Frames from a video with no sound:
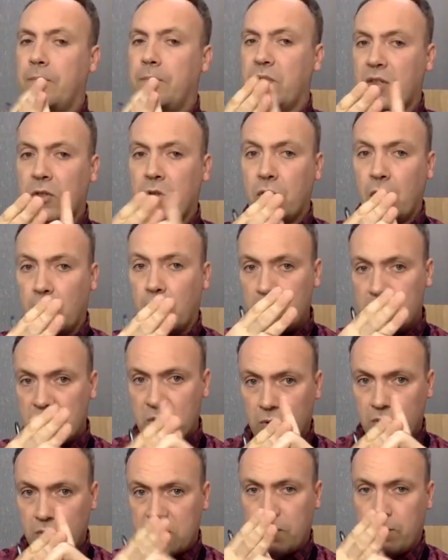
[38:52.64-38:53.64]
Those
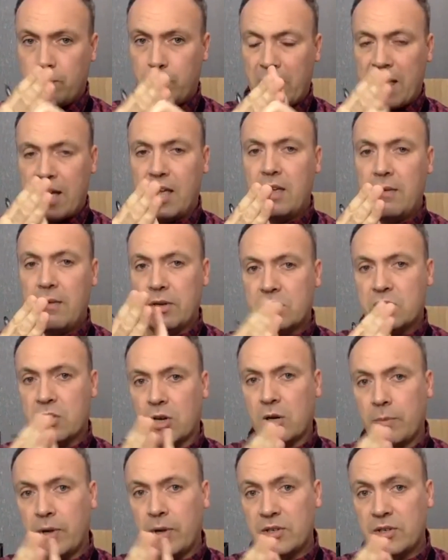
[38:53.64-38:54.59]
sorts of behaviors are going to be,